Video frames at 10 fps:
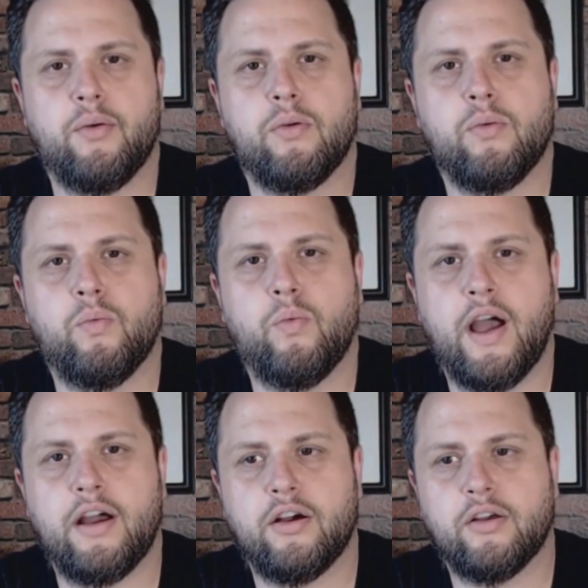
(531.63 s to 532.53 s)

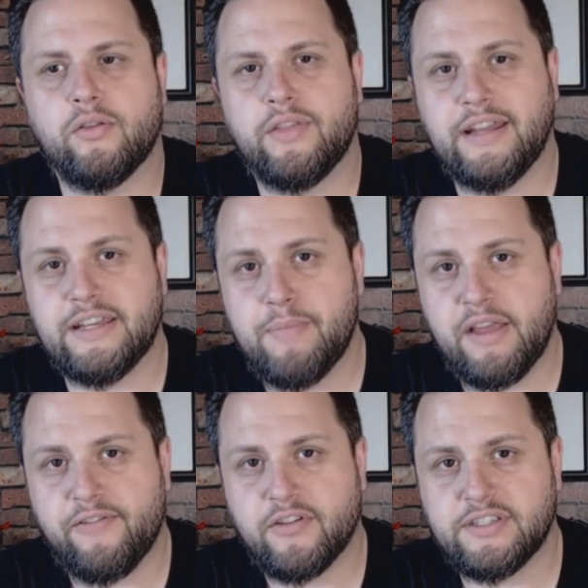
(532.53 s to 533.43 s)
While they did make
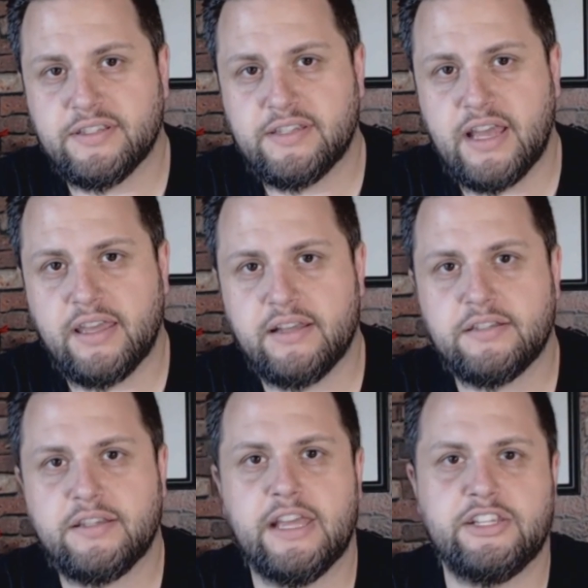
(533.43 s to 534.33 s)
1st and 2nd,
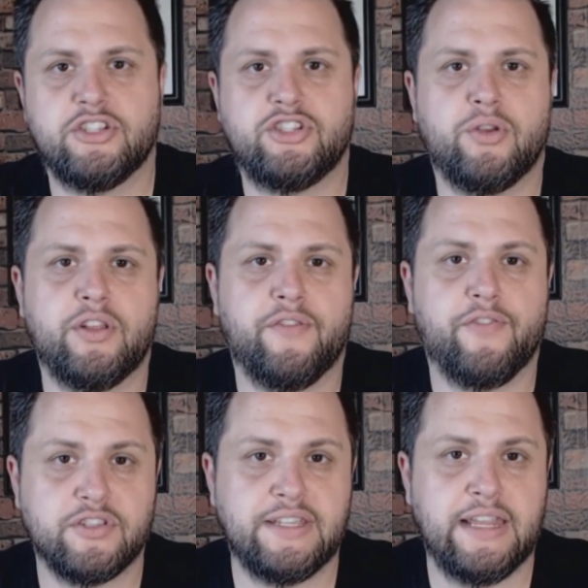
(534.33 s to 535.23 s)
it did show the
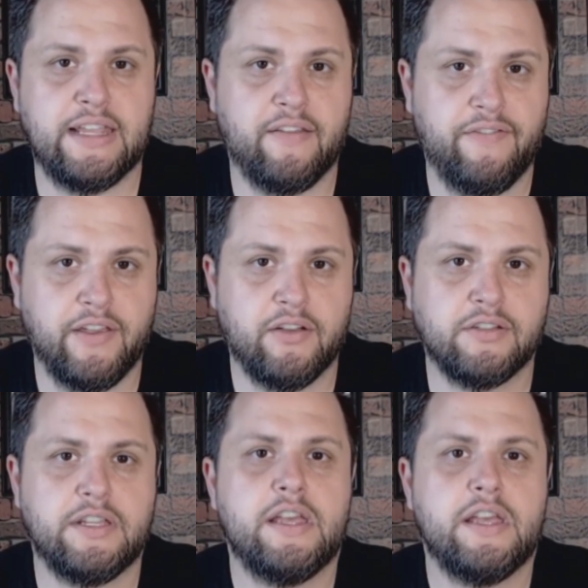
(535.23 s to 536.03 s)
diversity in the field,